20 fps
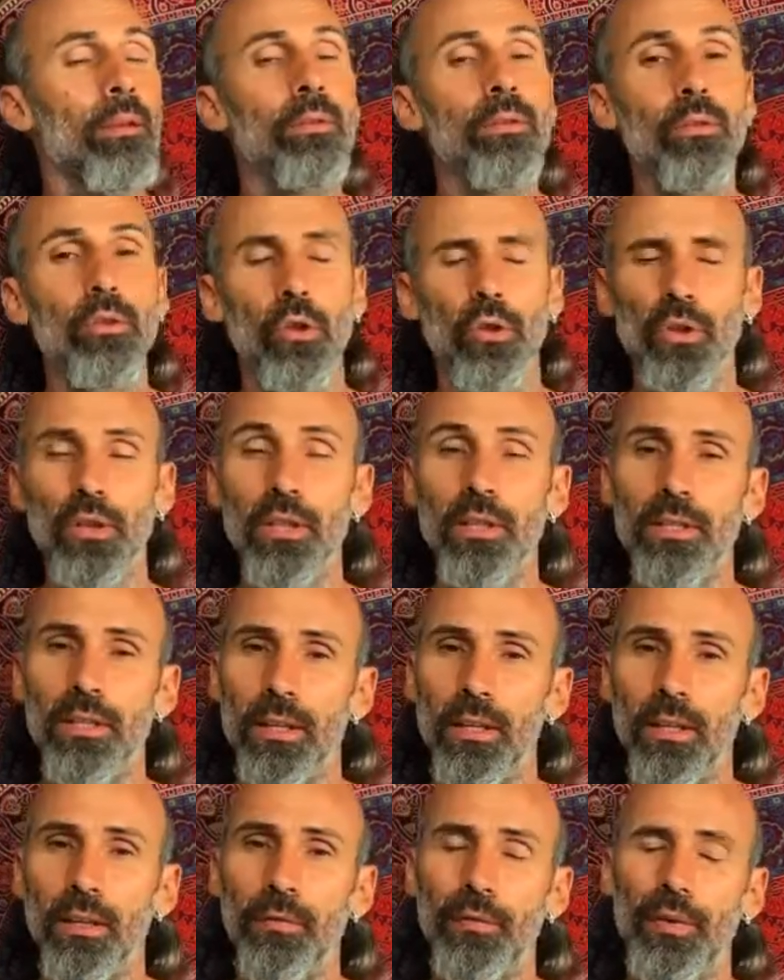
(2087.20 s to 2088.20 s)
So these
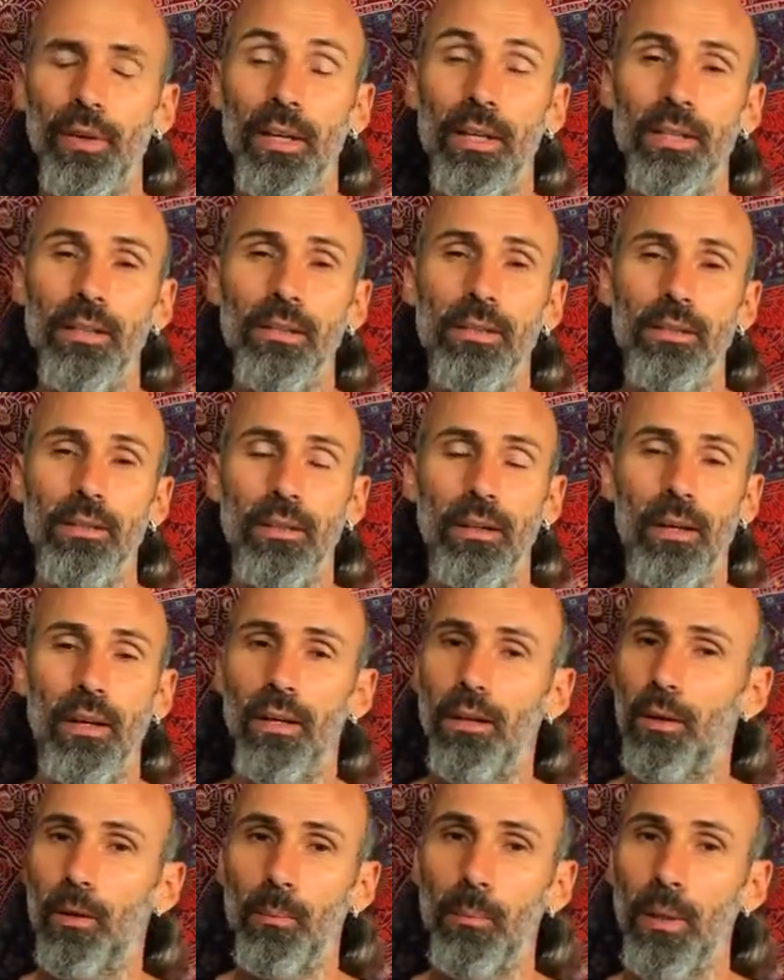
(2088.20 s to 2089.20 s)
3 friends
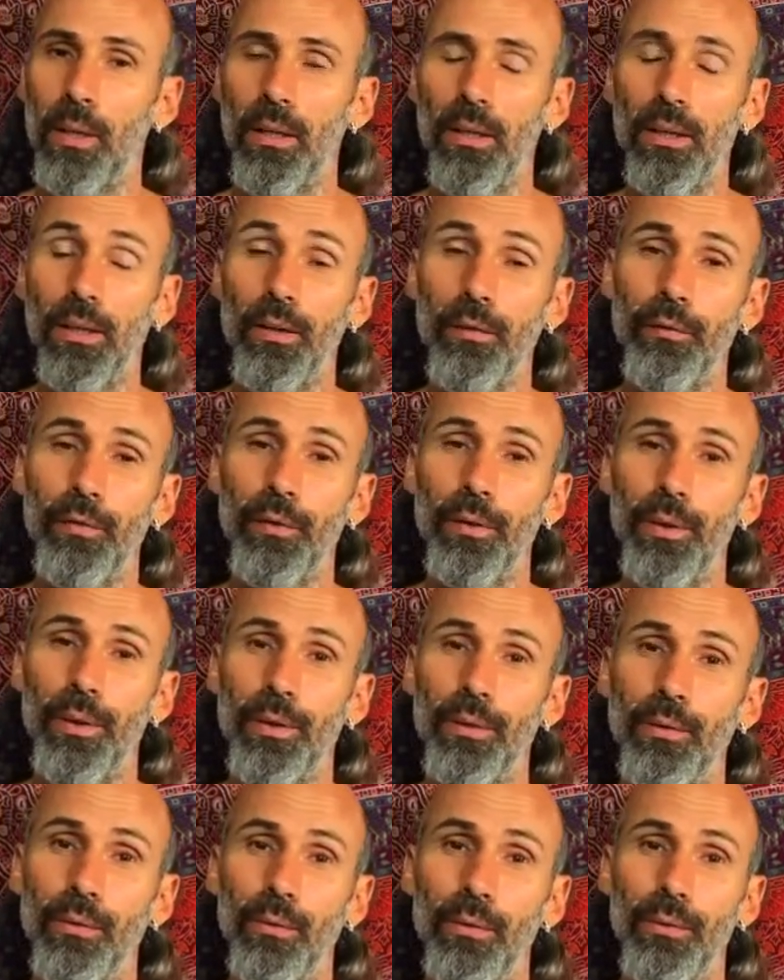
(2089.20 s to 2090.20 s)
are completely
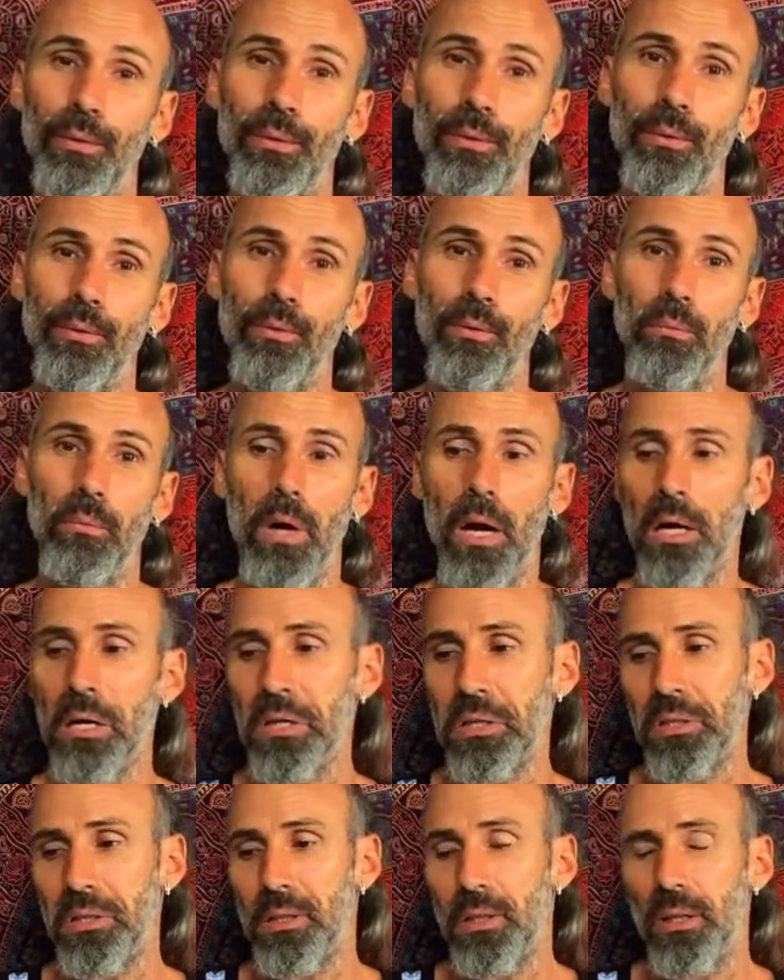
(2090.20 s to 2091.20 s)
different, you know.
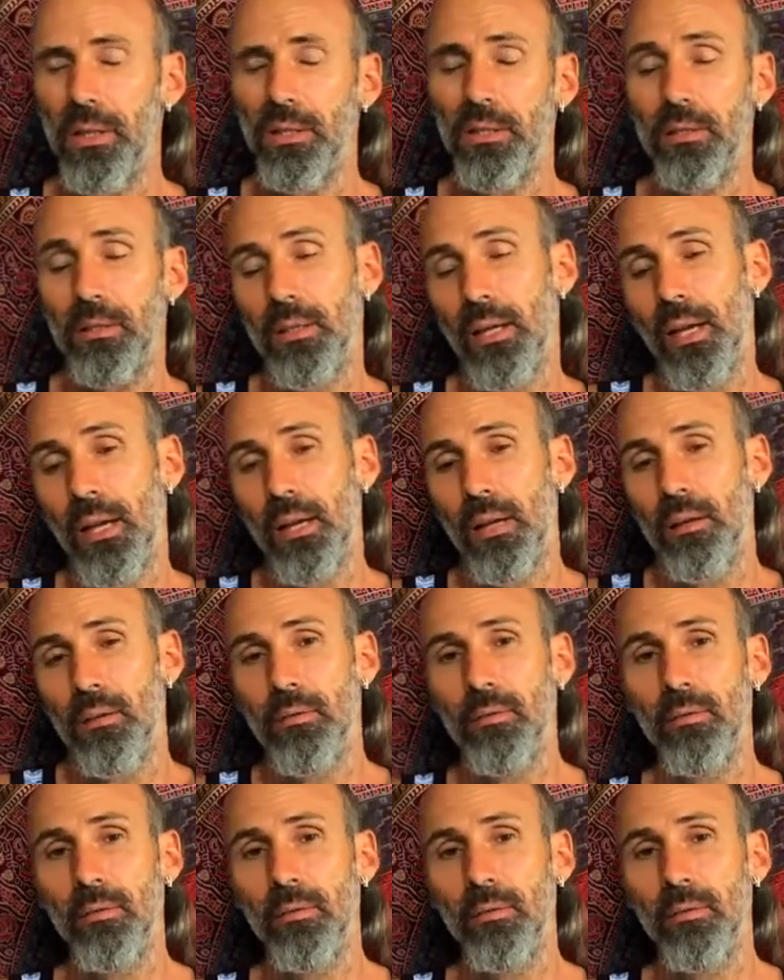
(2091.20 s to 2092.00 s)
One says, yeah,